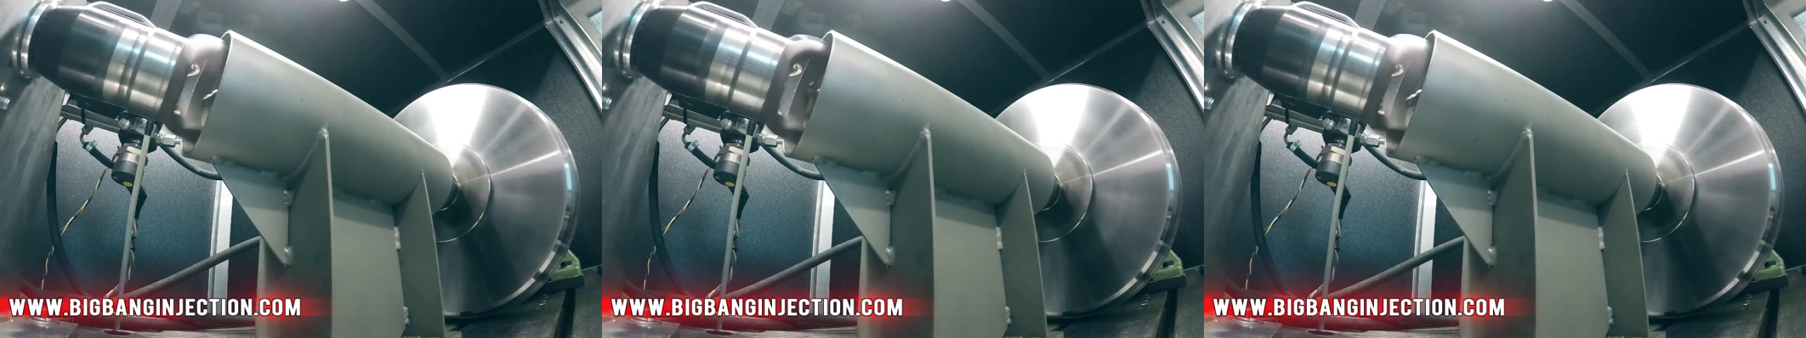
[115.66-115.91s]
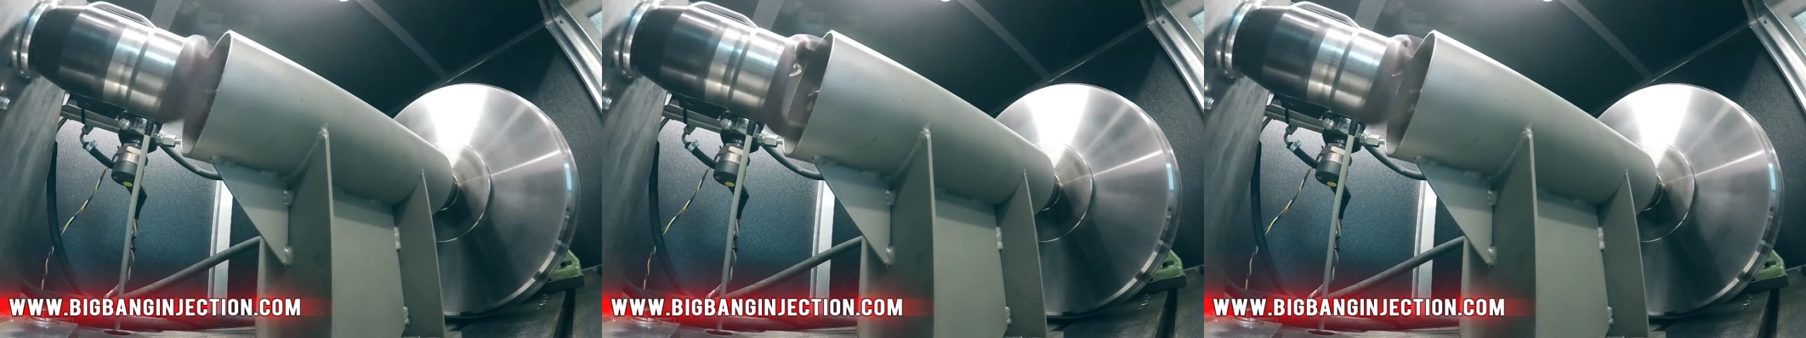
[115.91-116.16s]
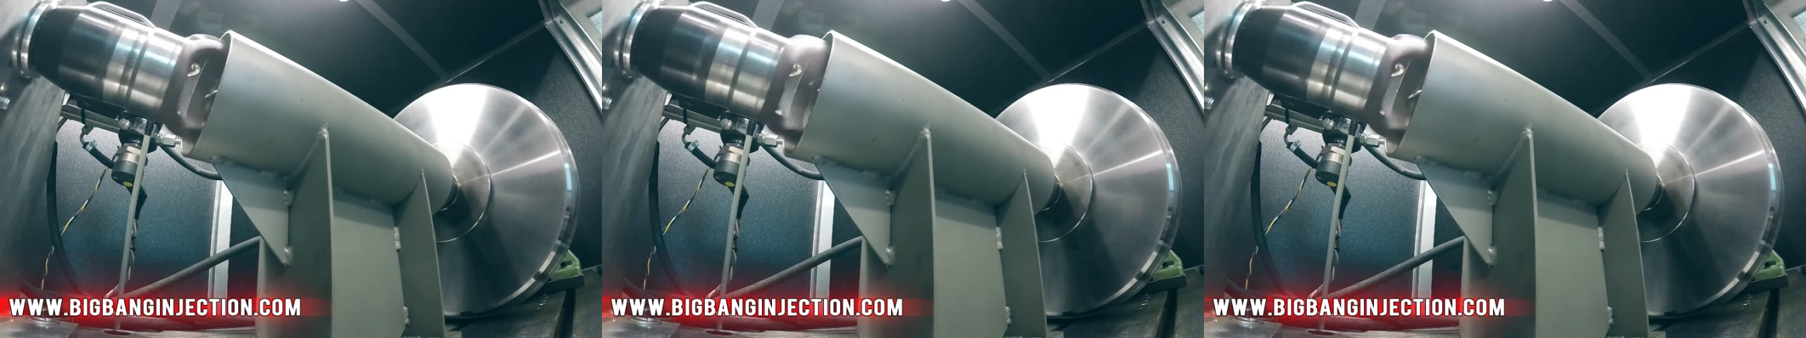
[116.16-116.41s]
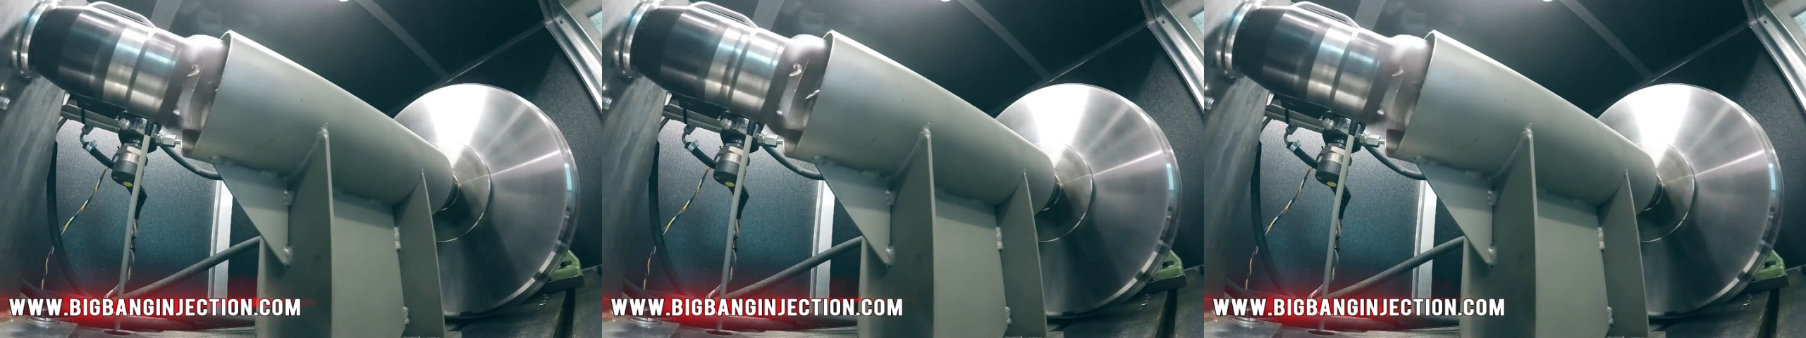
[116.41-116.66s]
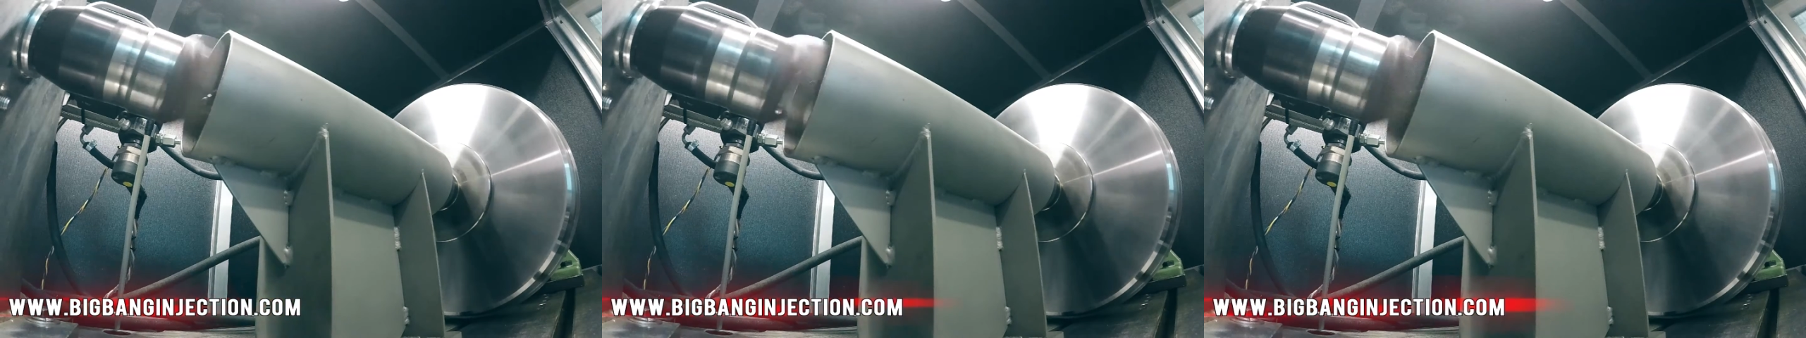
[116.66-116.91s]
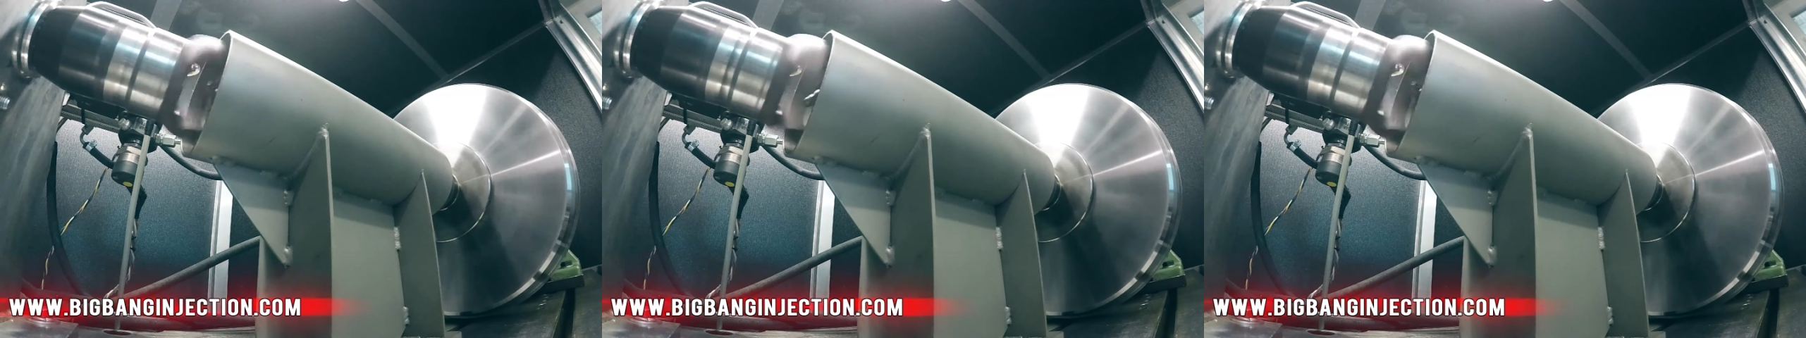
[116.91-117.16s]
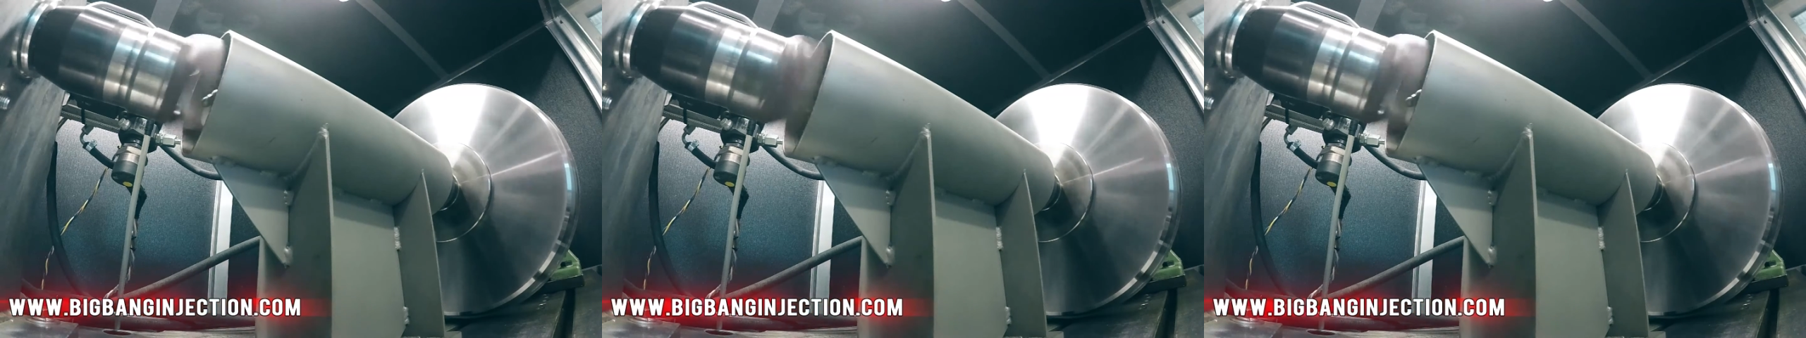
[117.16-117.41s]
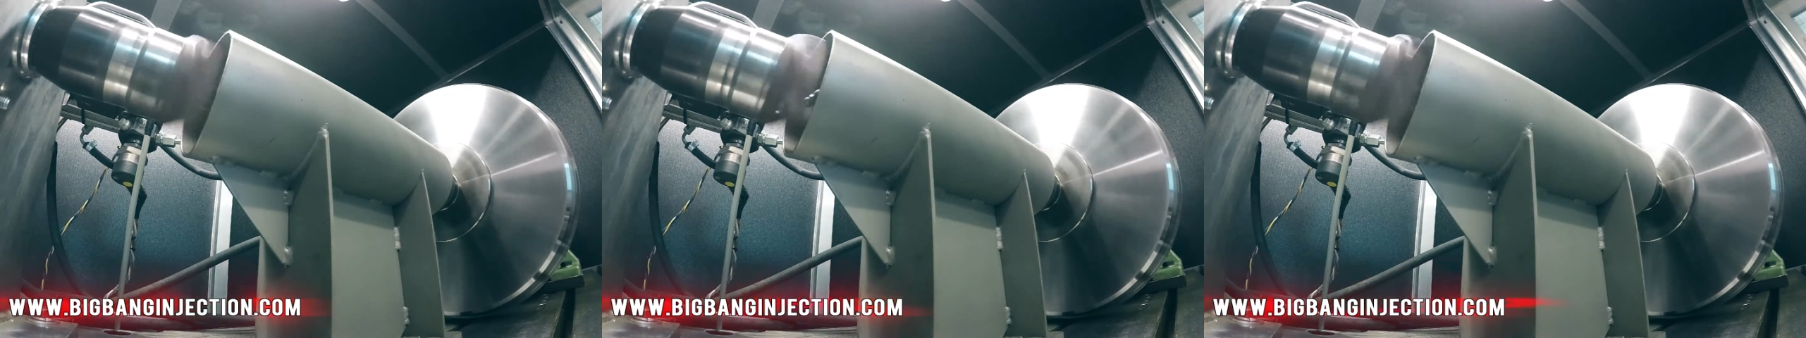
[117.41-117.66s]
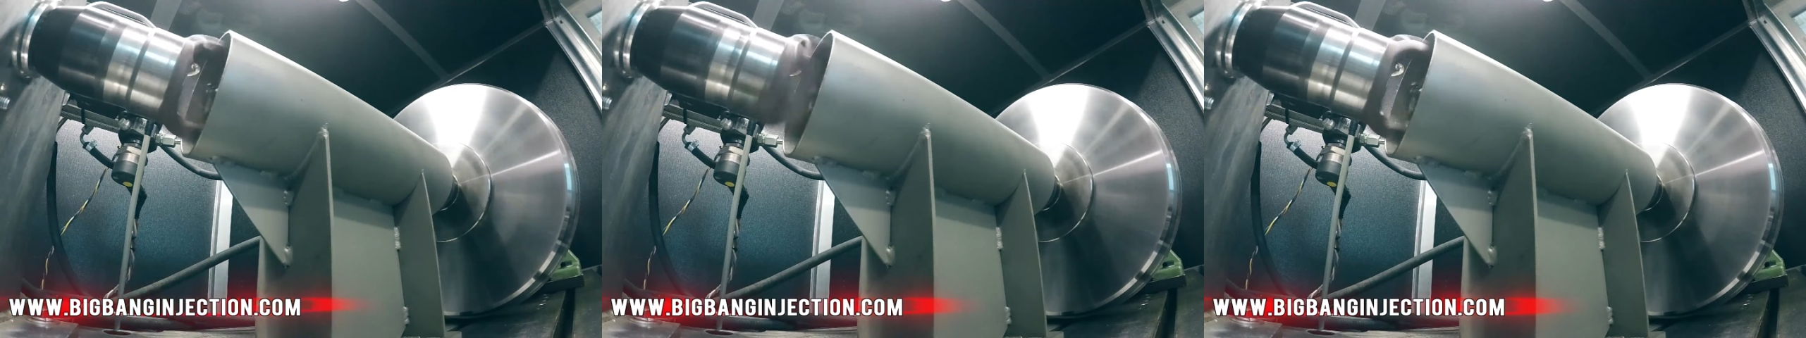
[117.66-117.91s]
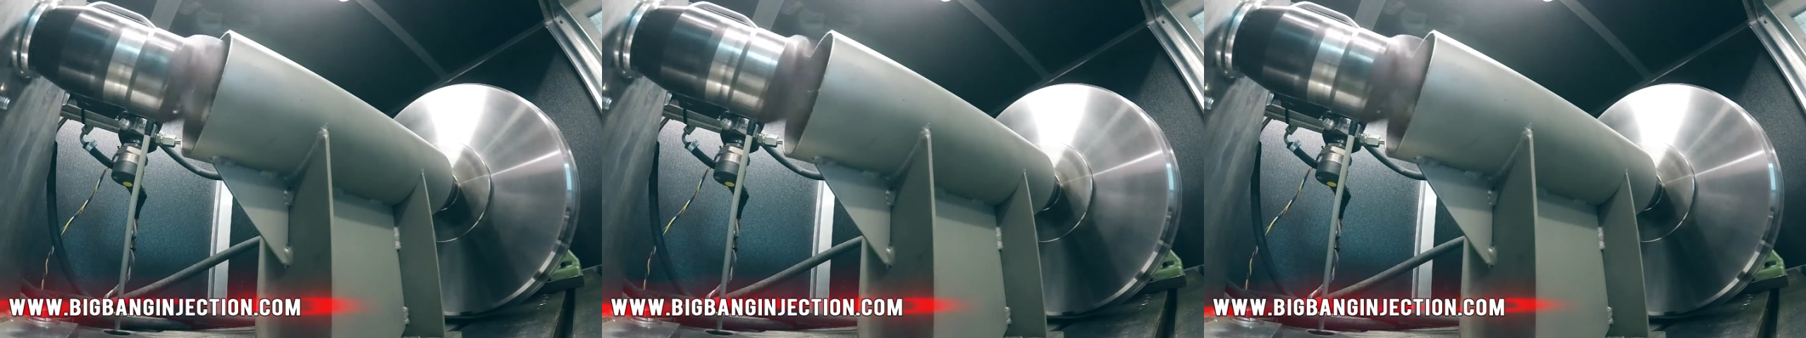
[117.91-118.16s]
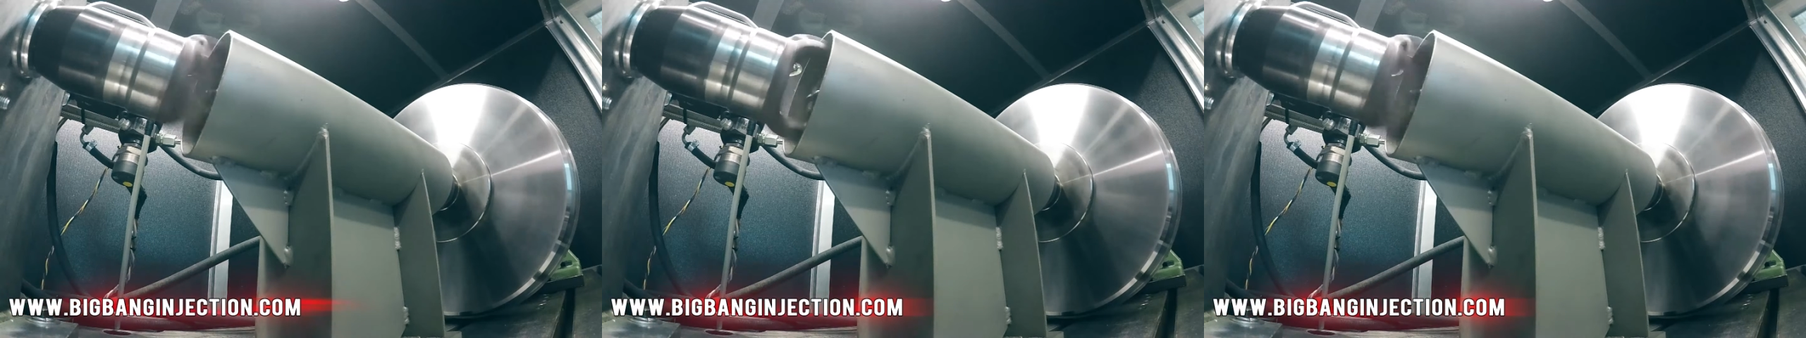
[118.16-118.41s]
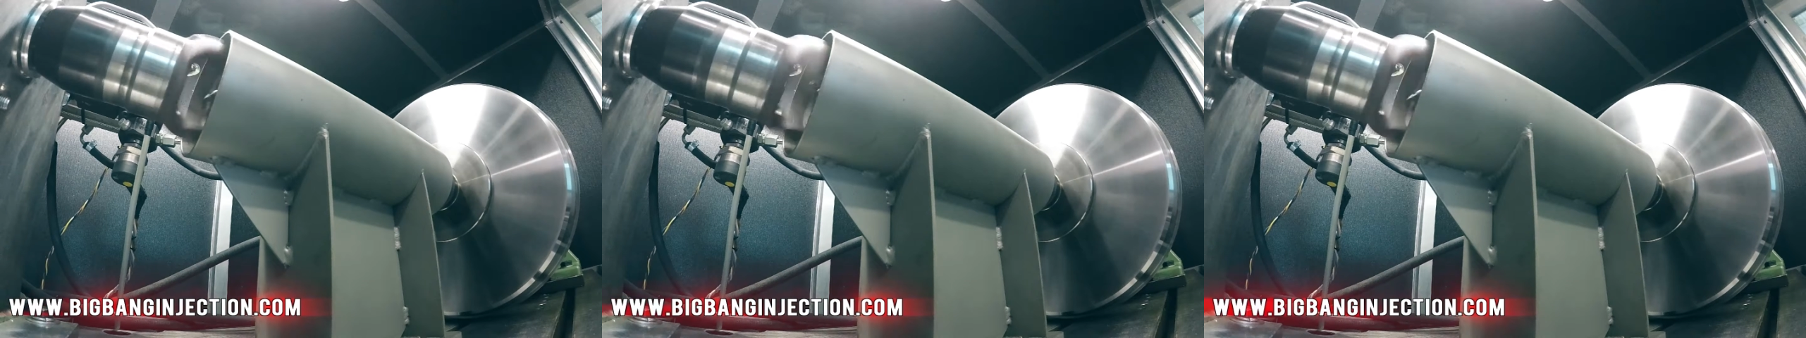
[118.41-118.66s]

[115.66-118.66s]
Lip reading: No face is visible, so there are no lips to read.